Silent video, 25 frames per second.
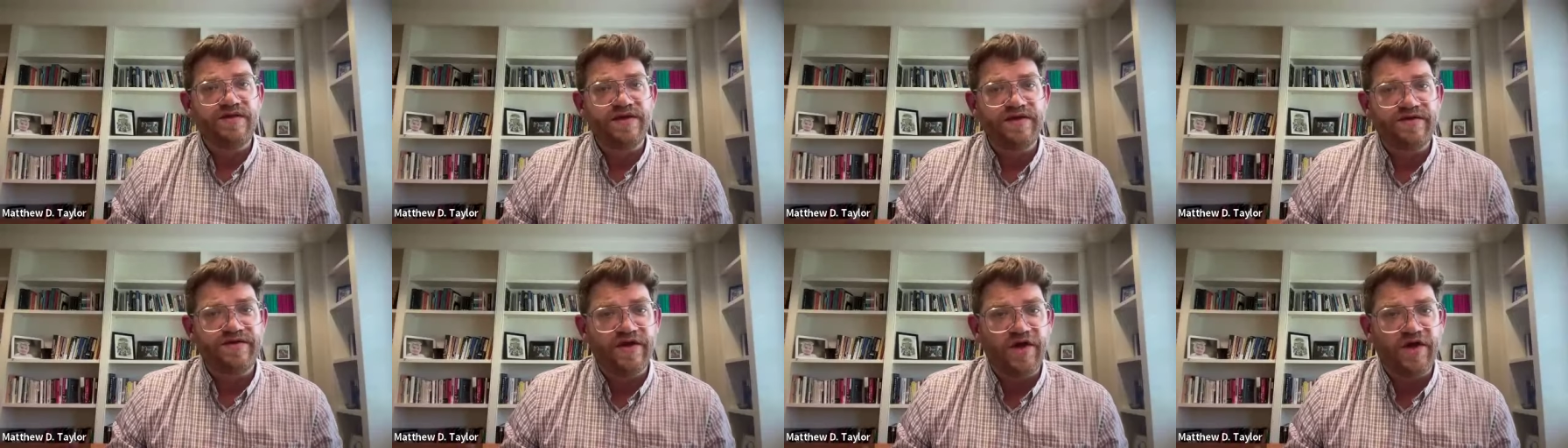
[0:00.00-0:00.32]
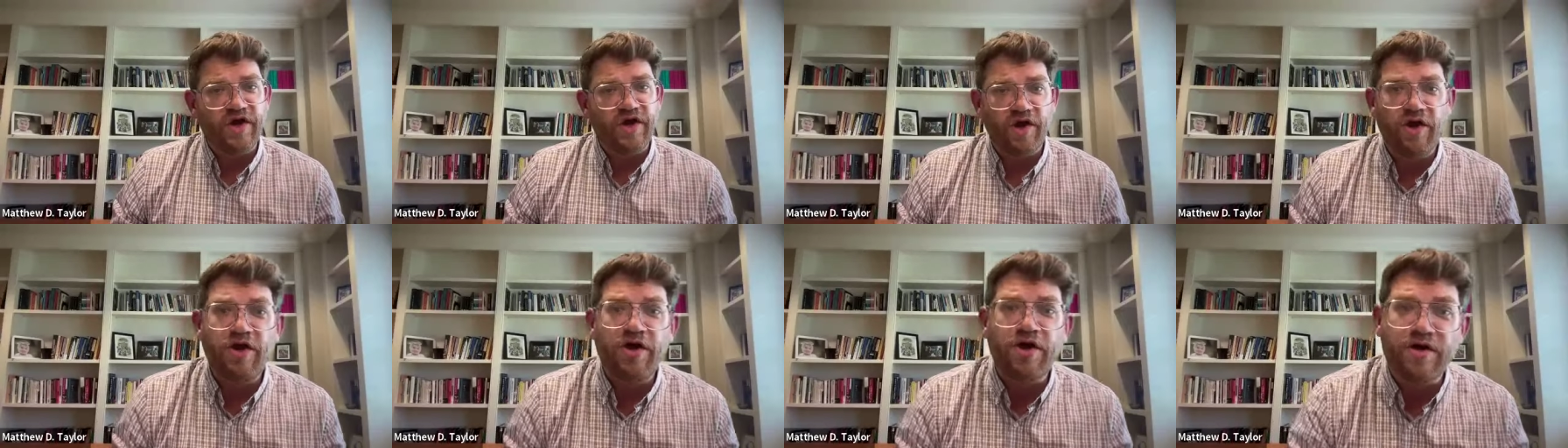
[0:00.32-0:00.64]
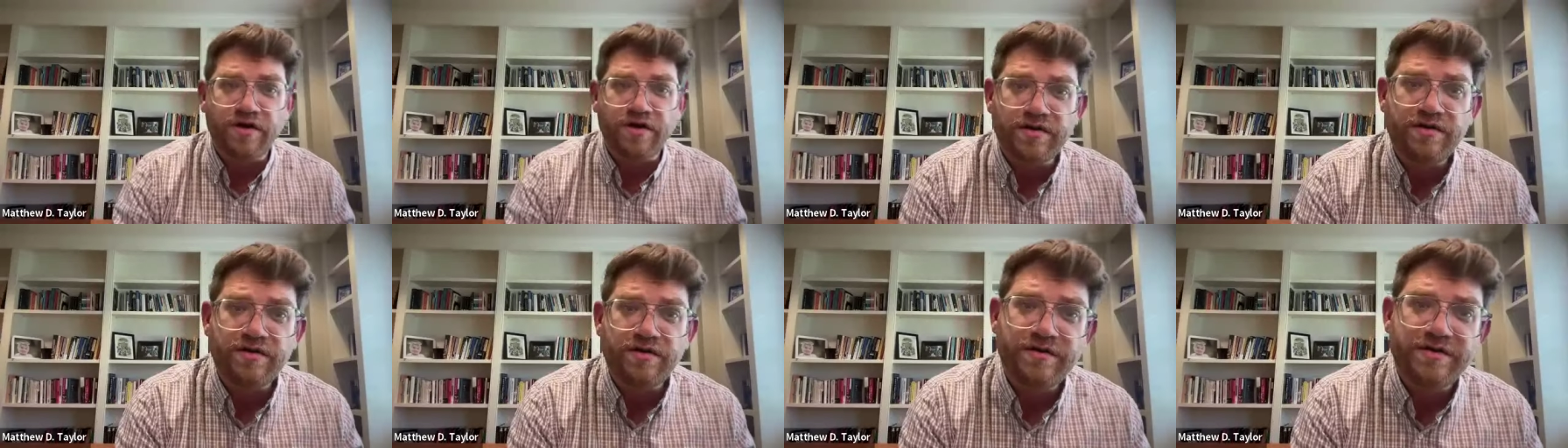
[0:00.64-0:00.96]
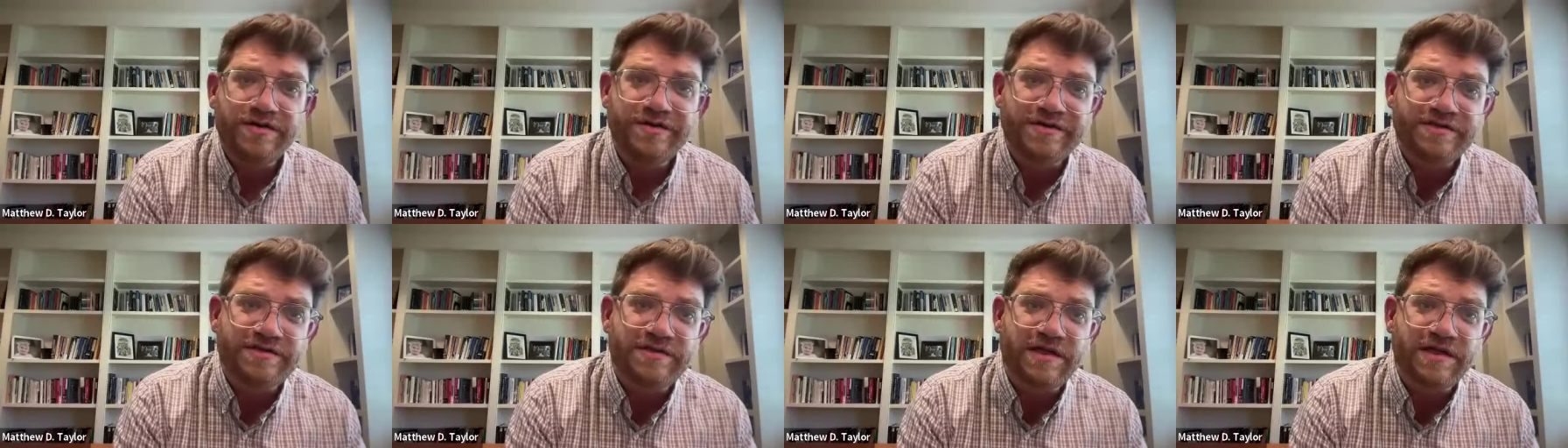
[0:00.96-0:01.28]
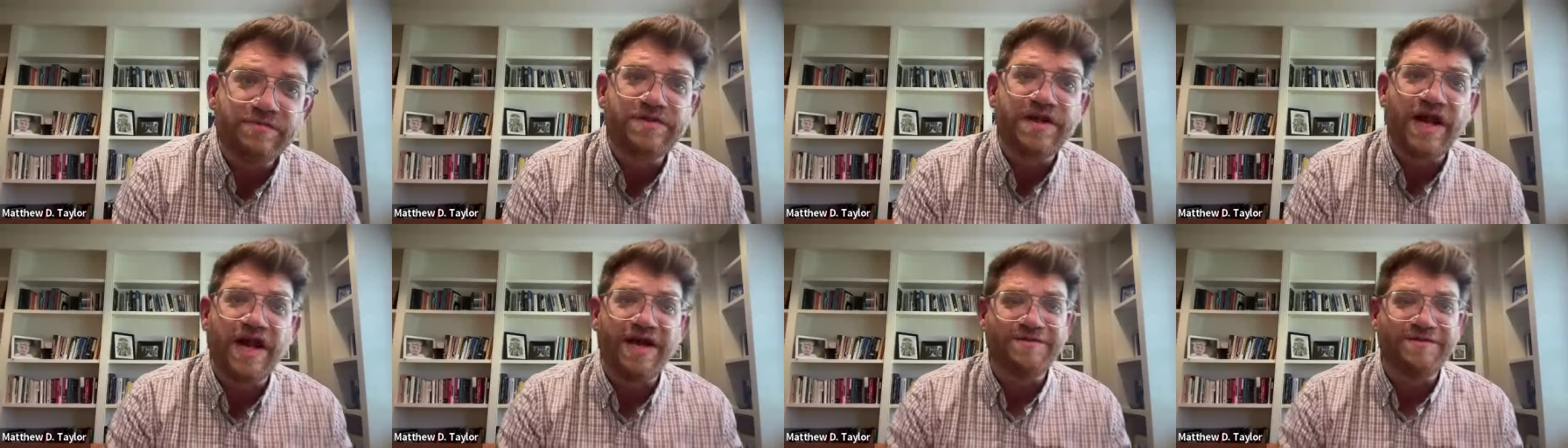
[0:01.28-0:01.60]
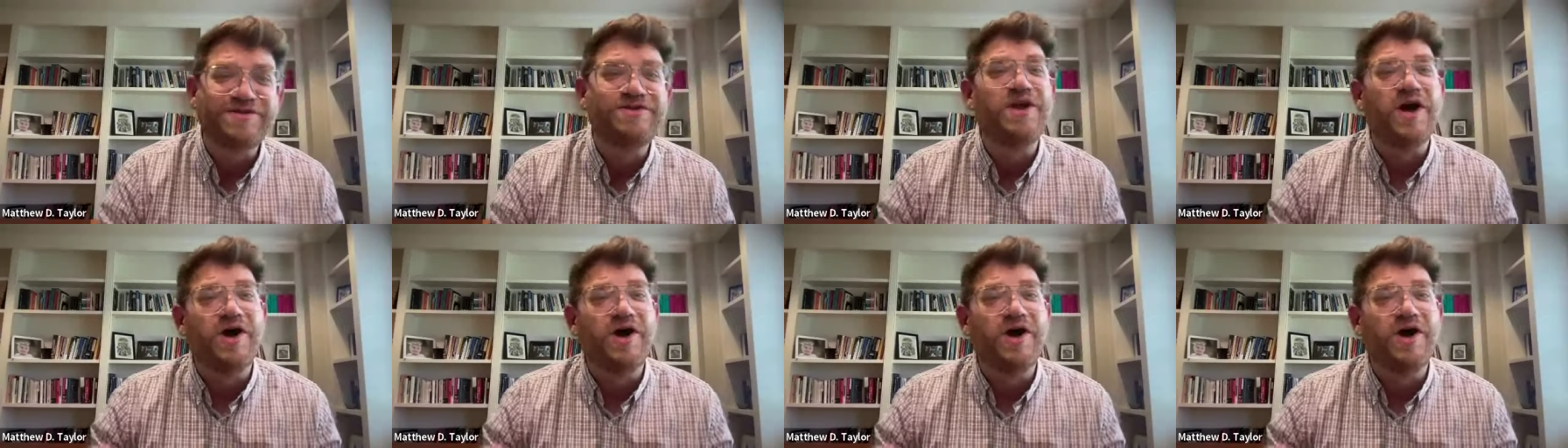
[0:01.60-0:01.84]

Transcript: the the herd sometimes